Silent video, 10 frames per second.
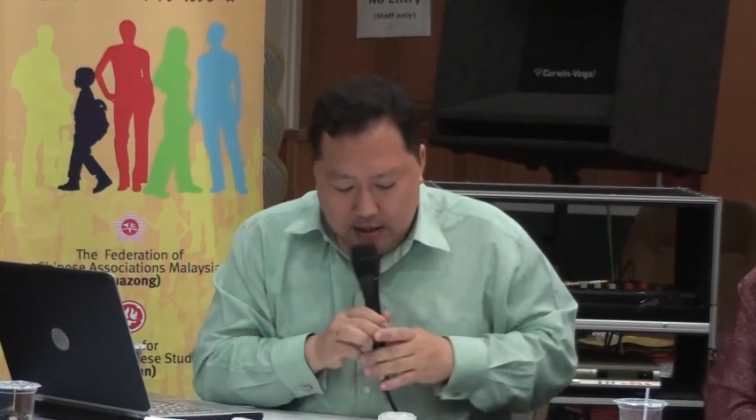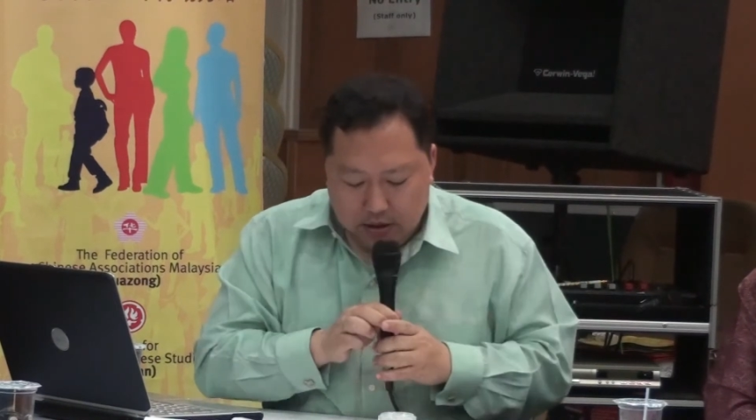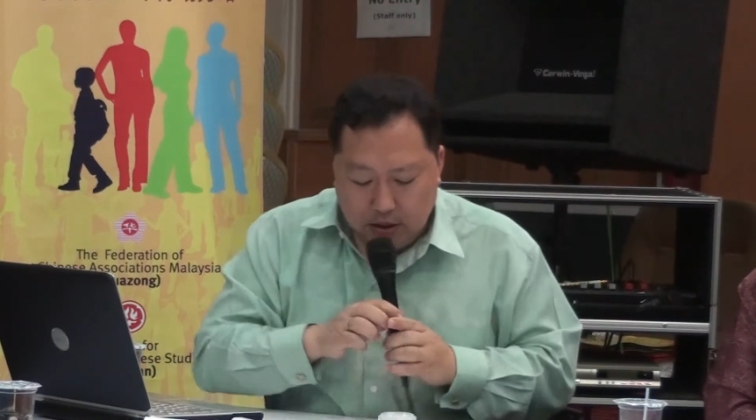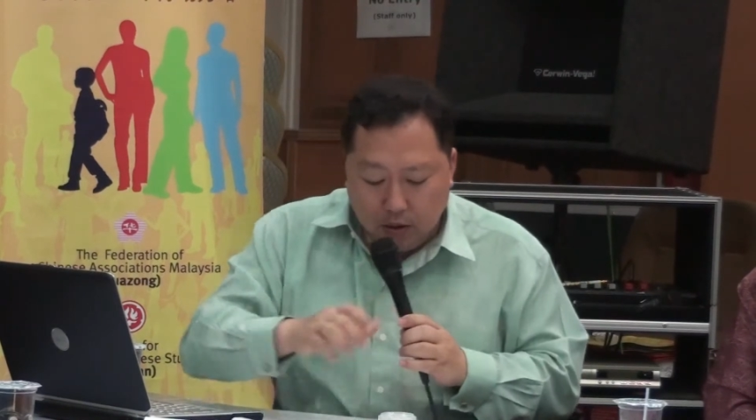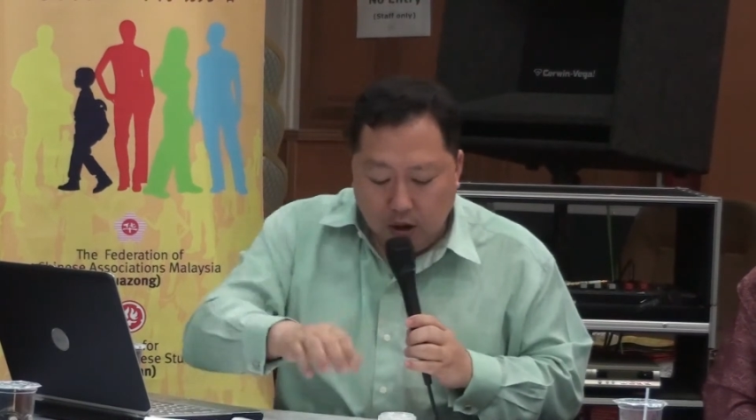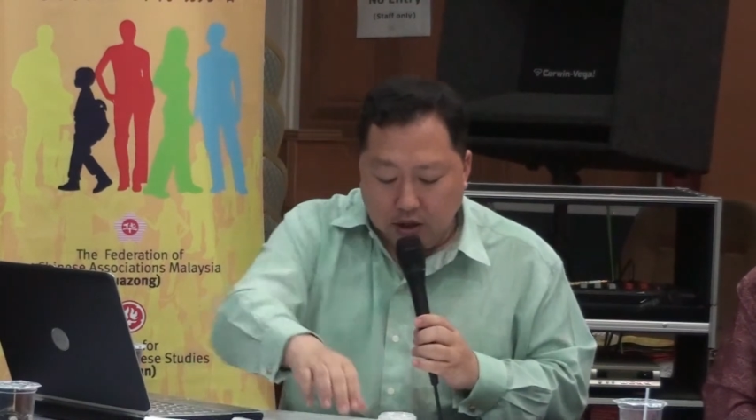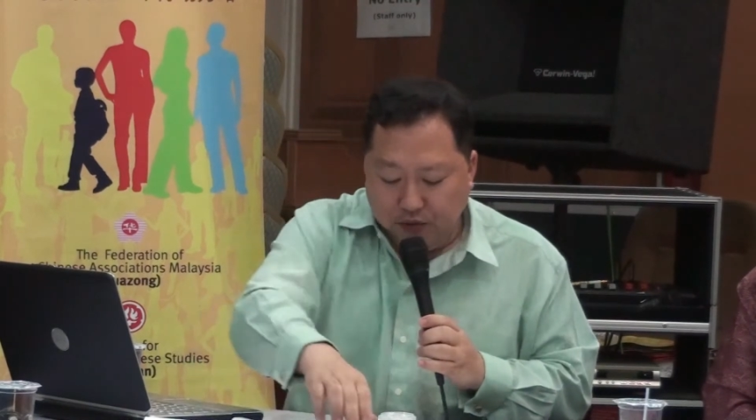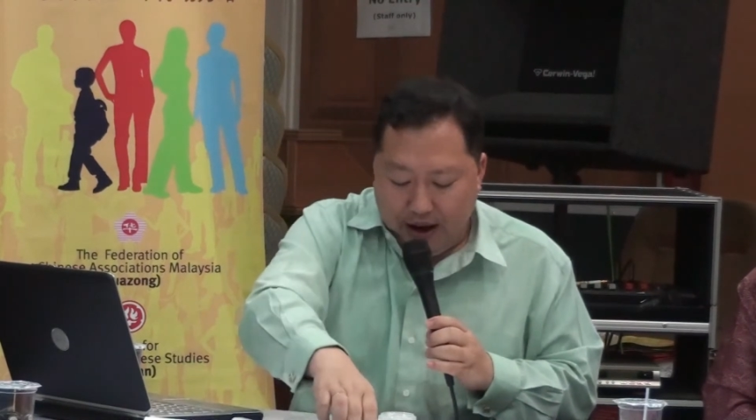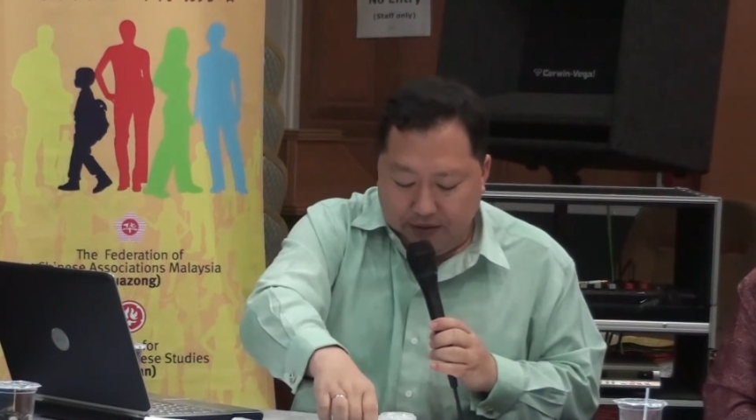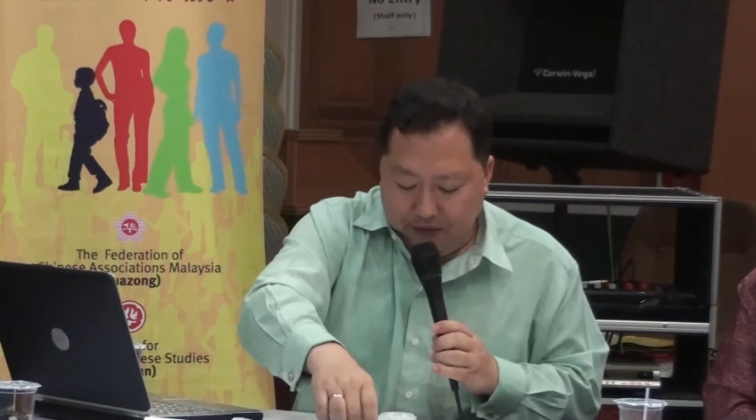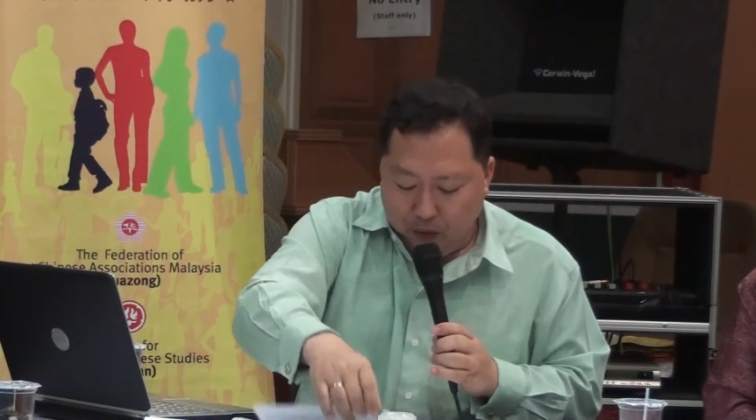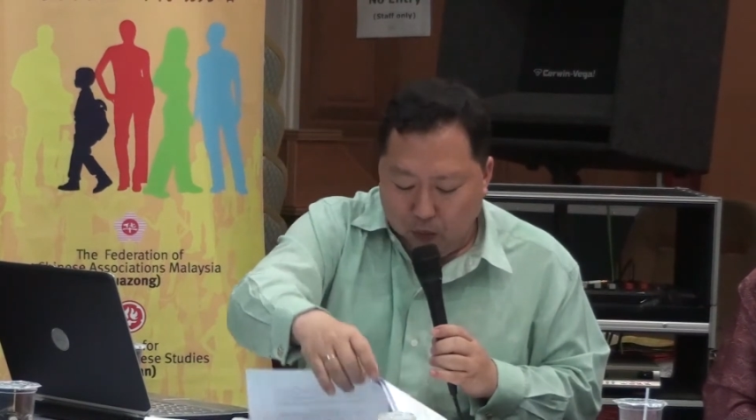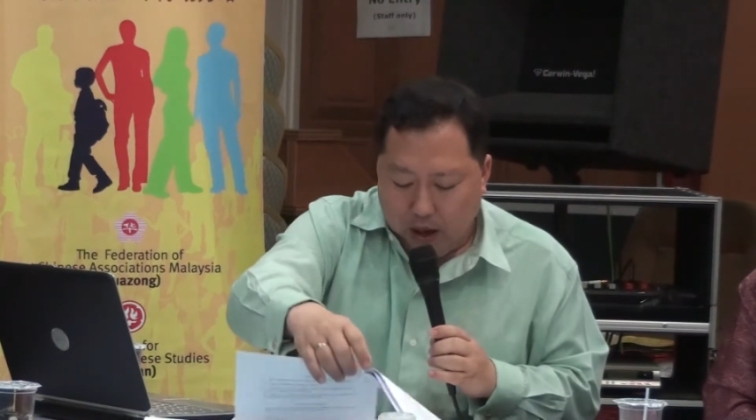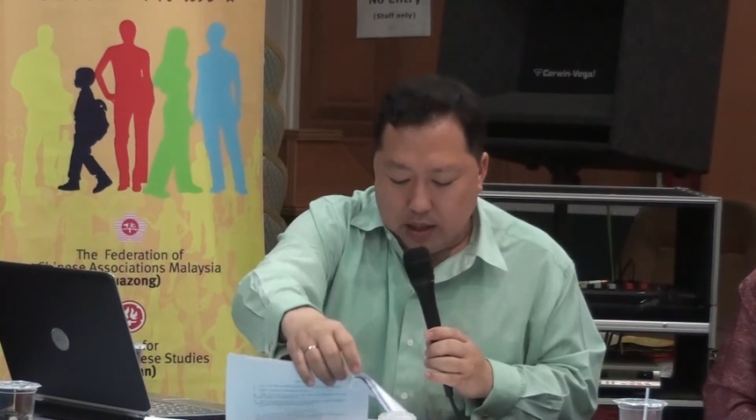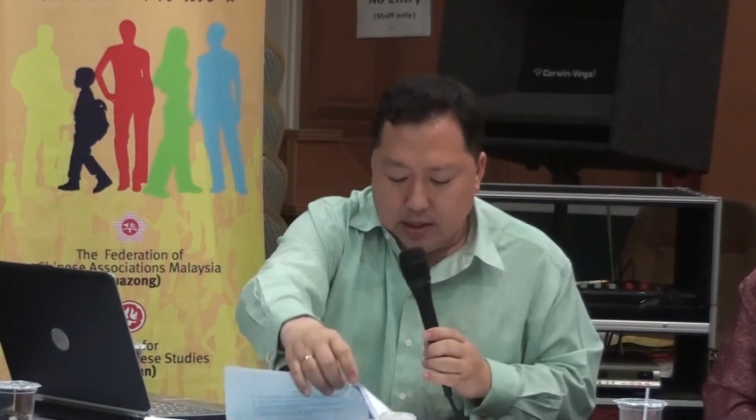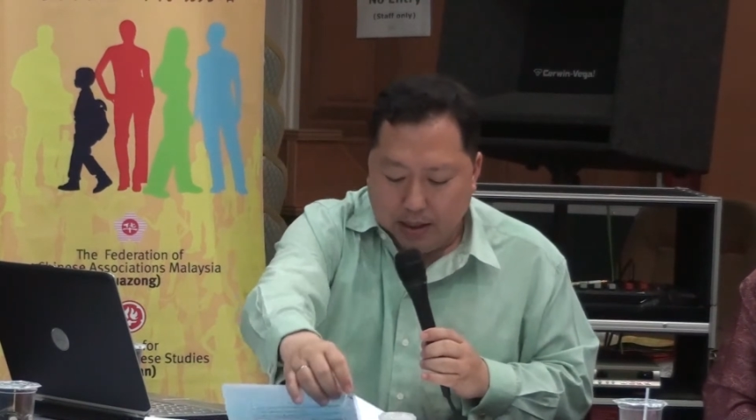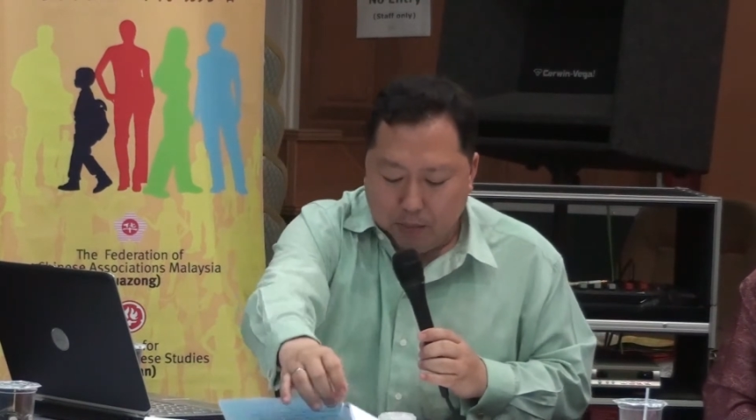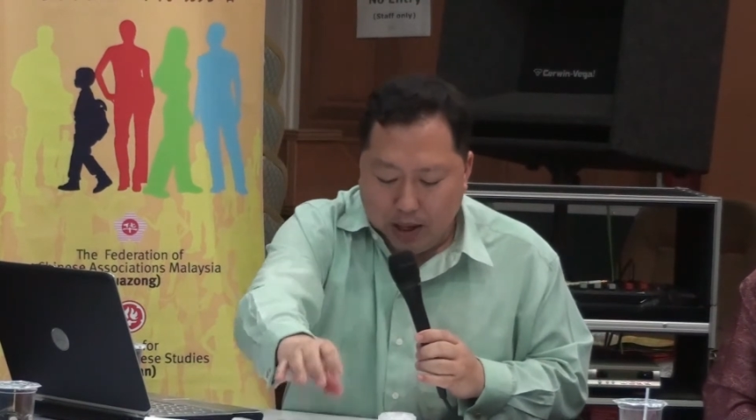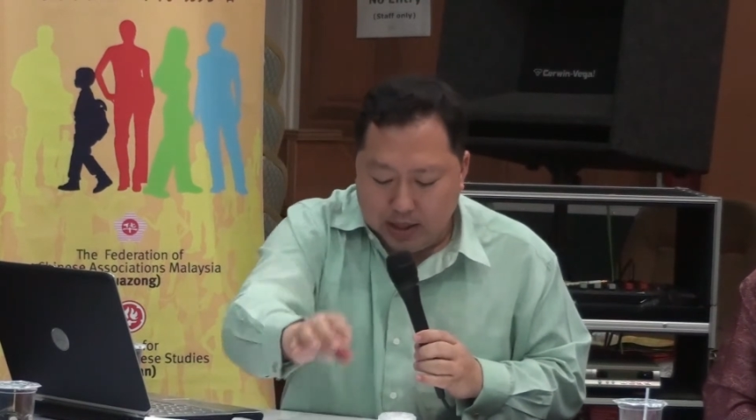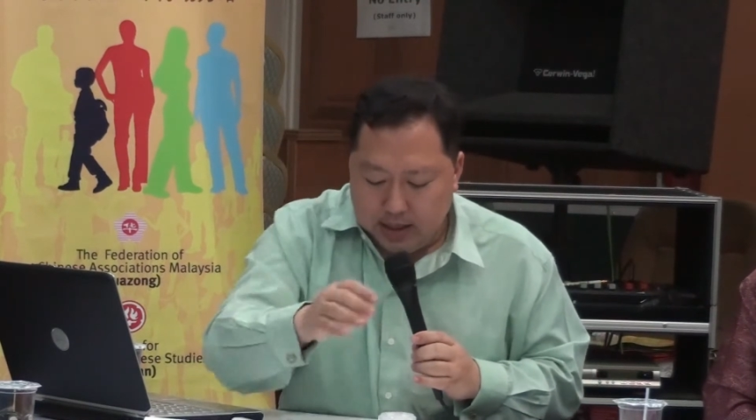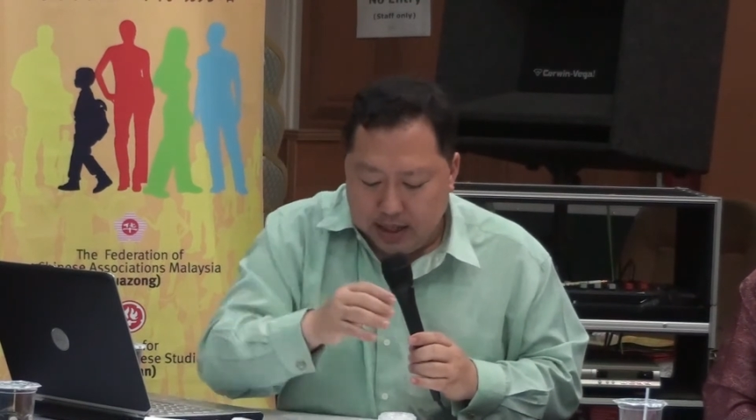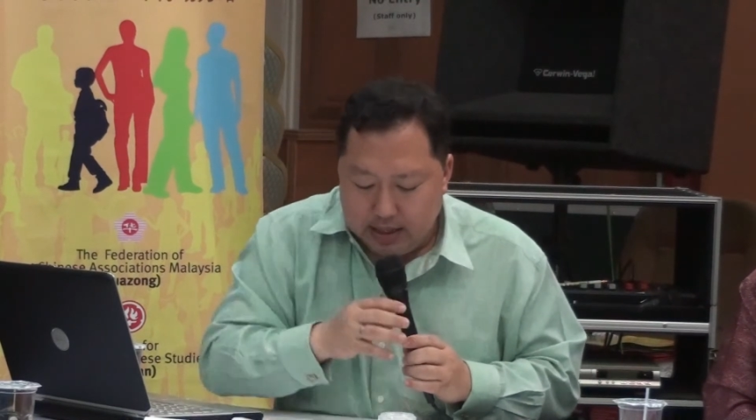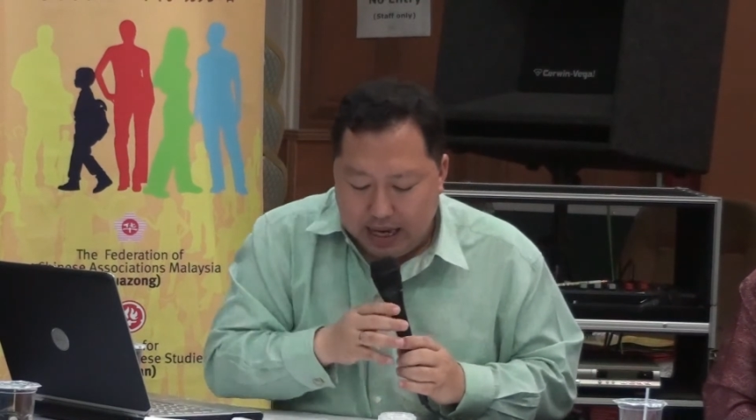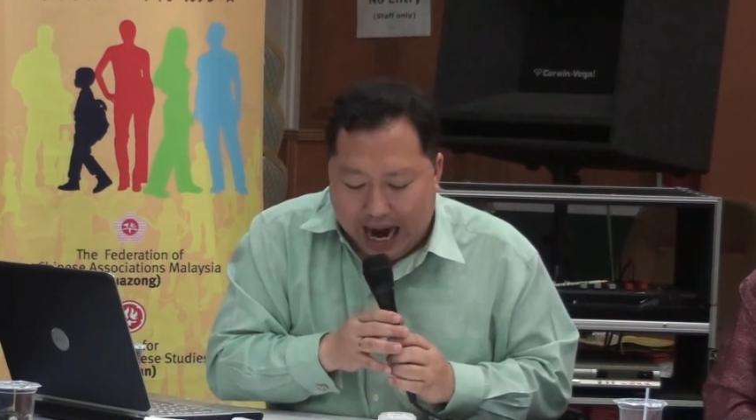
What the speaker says: So clause 5, sub 1 says,